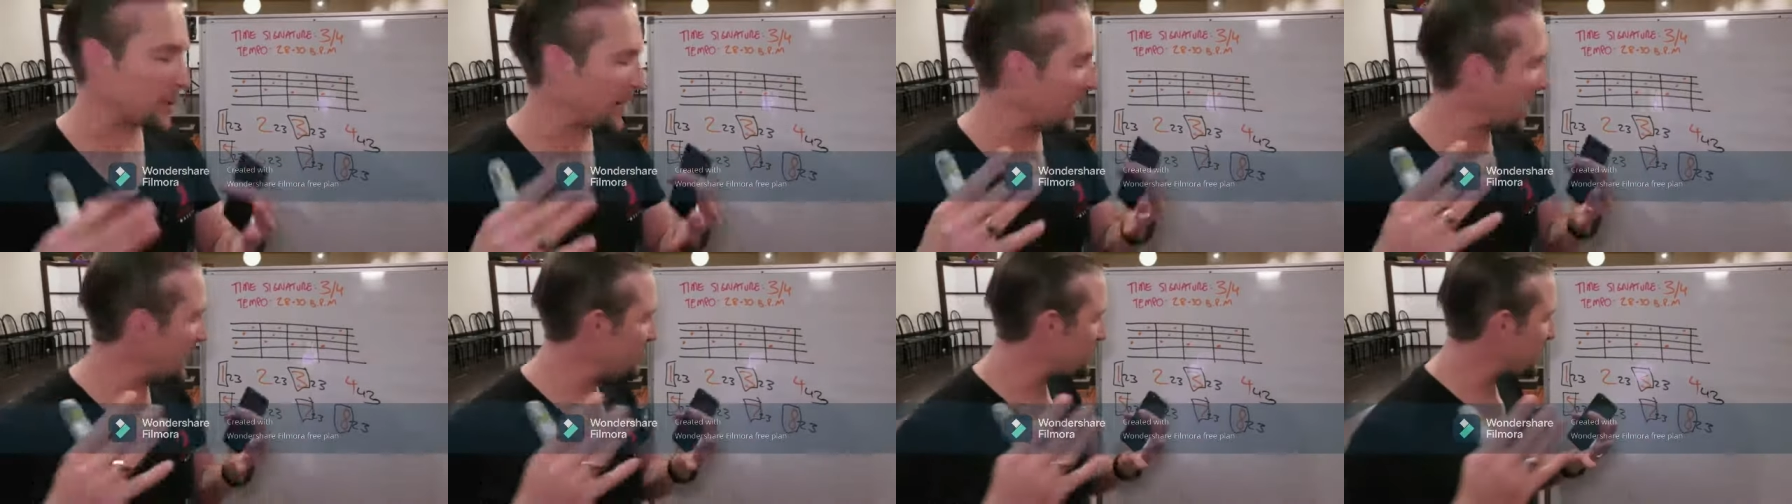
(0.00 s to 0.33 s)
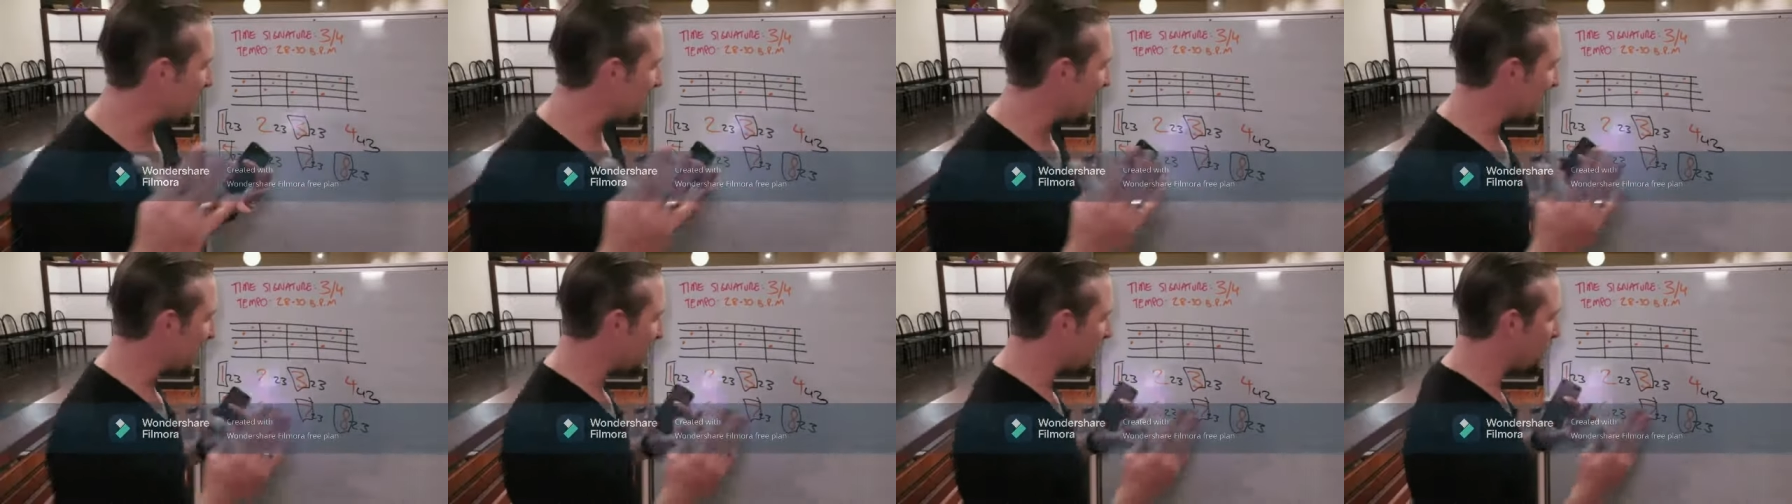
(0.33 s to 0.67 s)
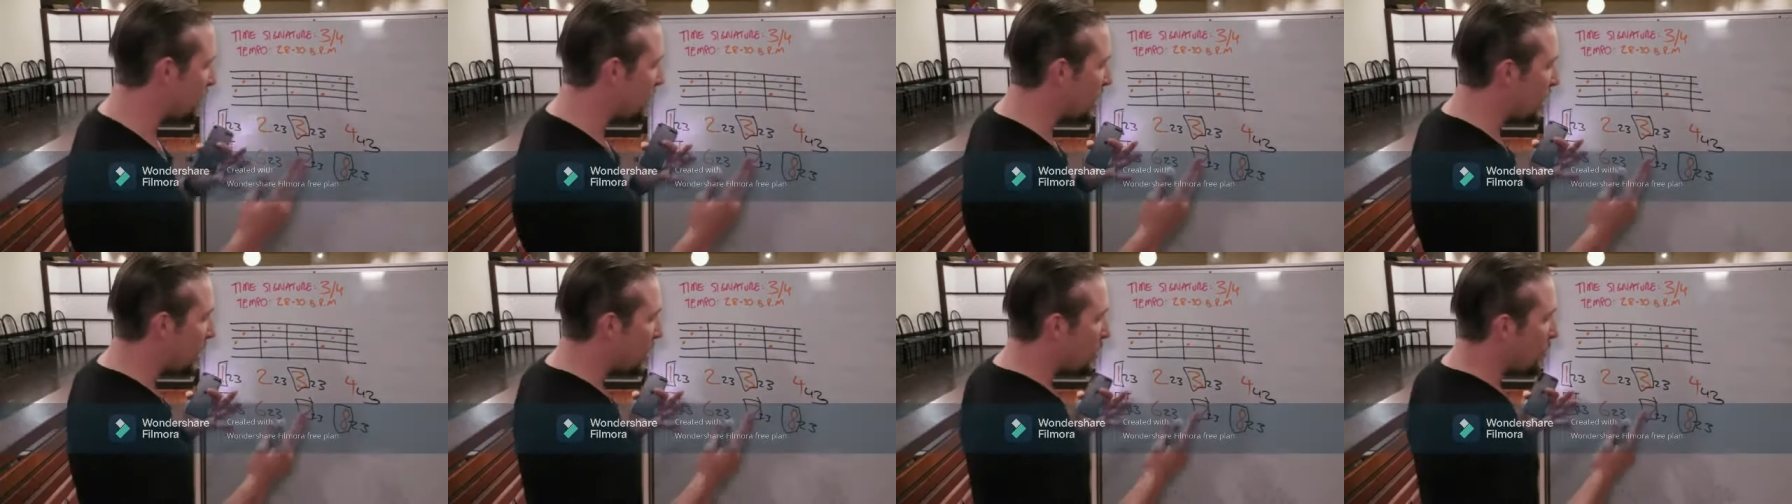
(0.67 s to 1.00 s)
We aim to get
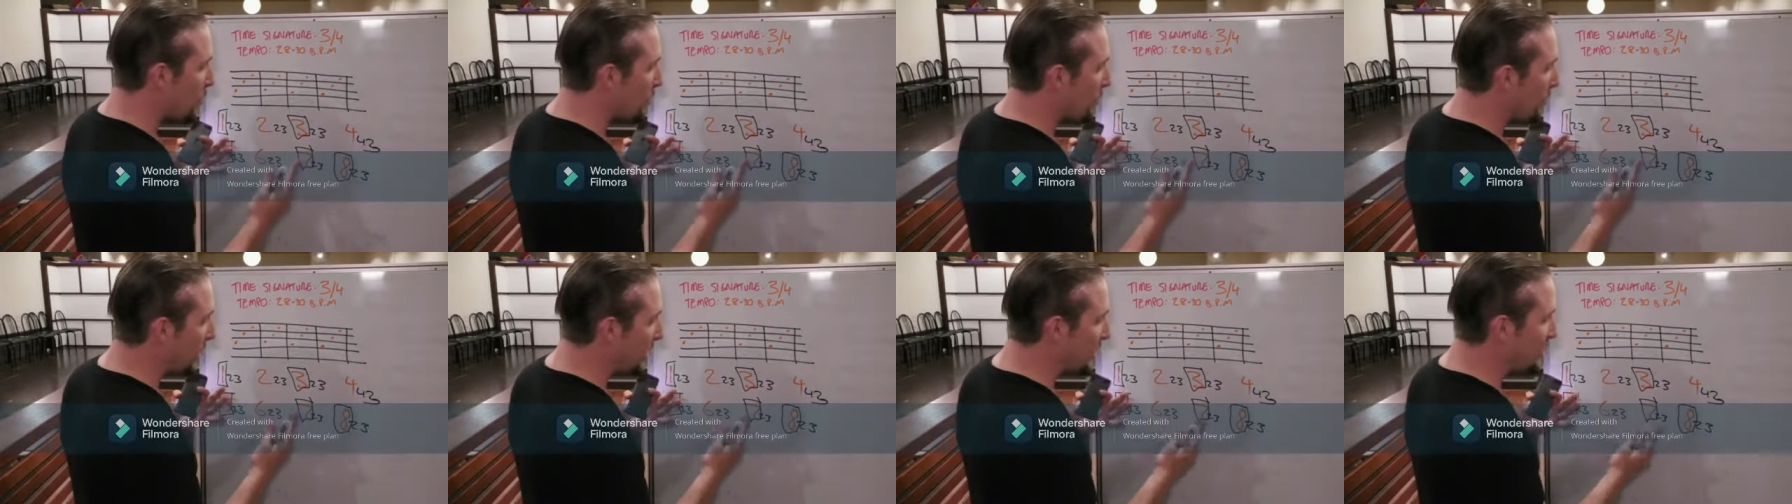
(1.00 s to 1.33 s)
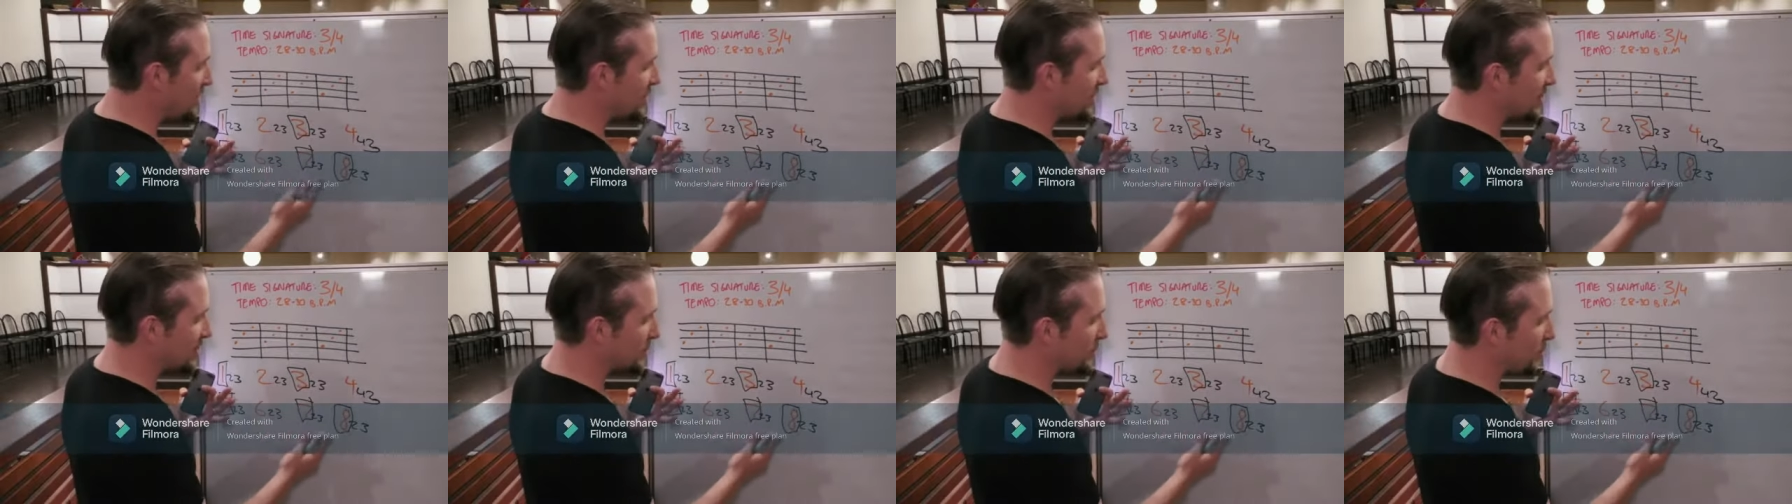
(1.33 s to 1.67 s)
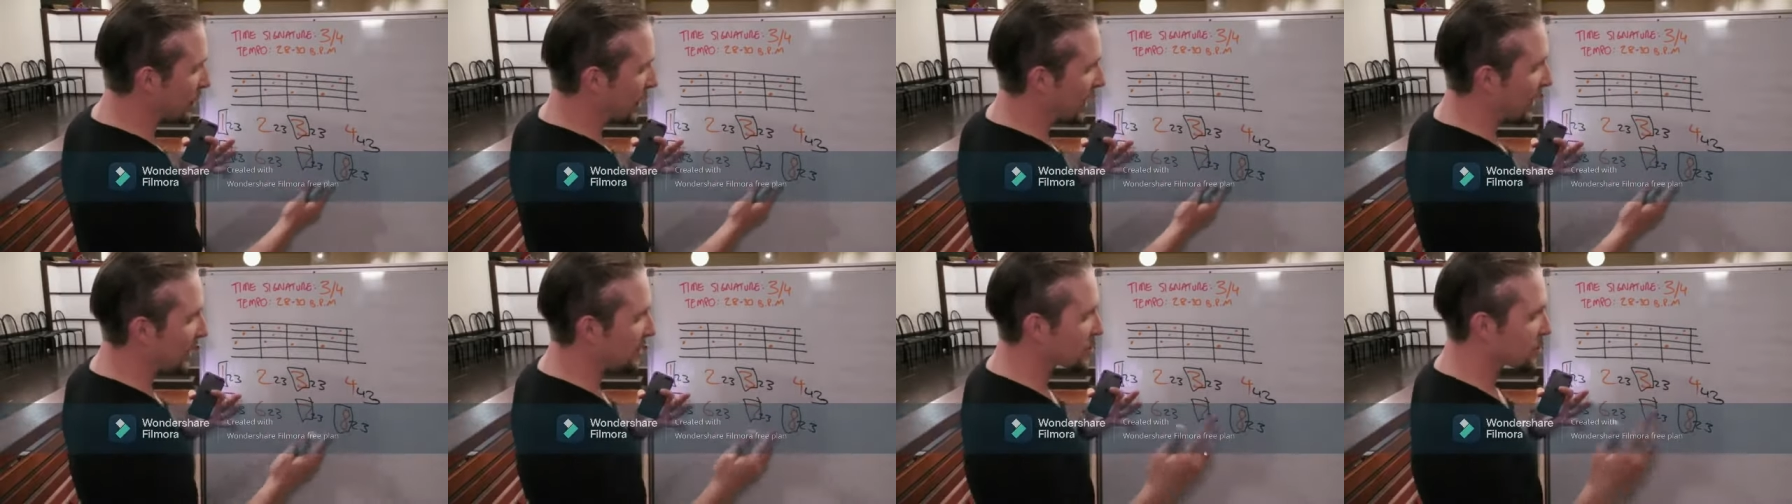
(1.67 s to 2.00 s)
our beats and
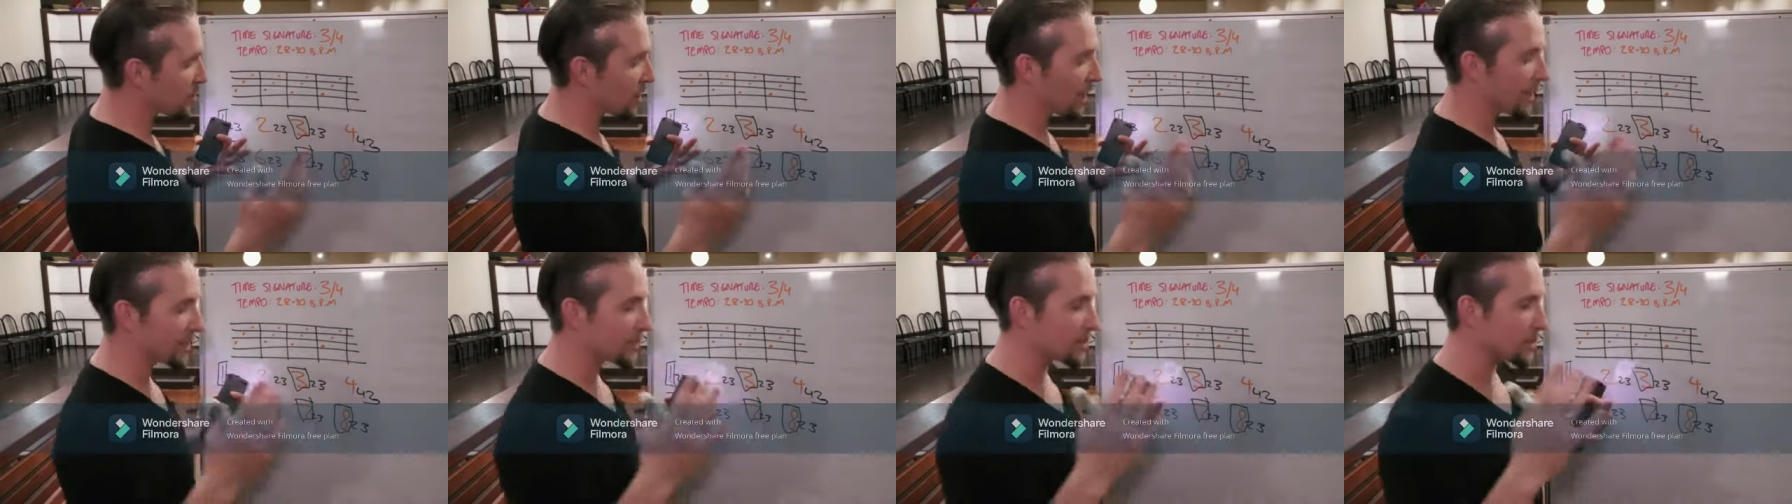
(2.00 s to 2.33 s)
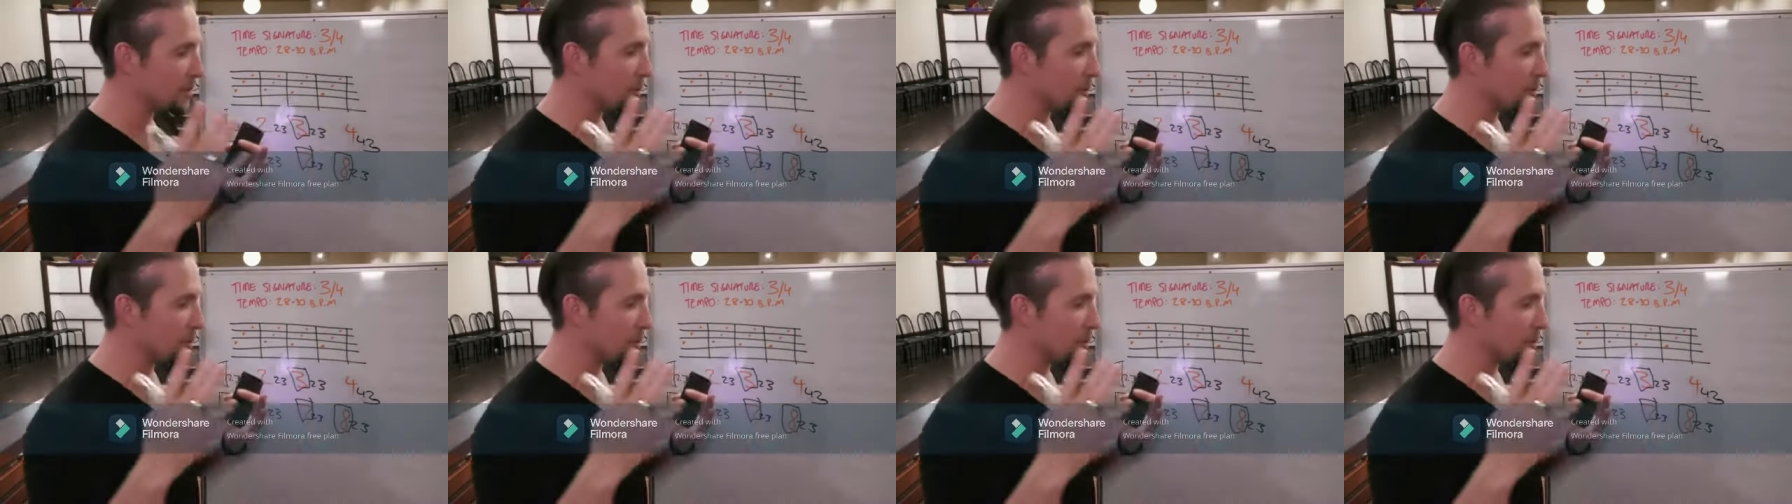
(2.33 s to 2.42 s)
bars right,